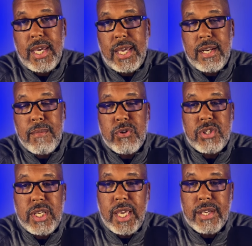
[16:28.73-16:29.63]
And number
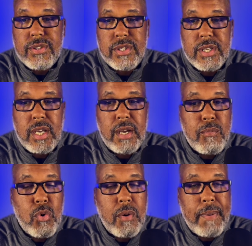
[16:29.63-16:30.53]
six, uh,
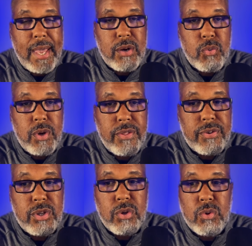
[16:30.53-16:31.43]
more
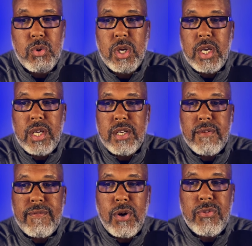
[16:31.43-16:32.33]
bandwidth to
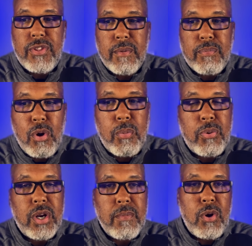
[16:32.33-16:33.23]
devote the
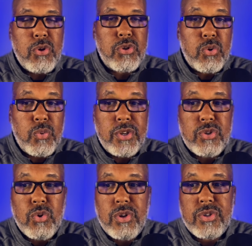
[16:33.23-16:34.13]
appropriate emotional
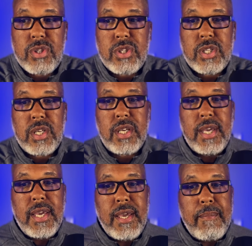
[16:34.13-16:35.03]
resources to
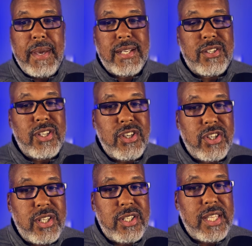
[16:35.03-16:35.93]
make
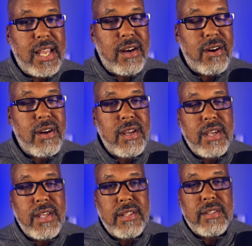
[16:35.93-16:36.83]
decisions that are
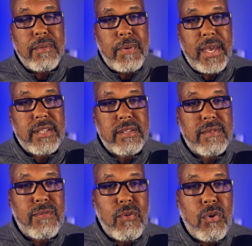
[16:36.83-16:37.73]
the
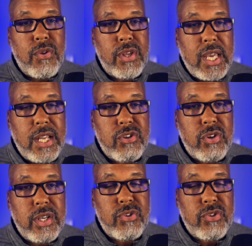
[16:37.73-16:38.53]
best for the country.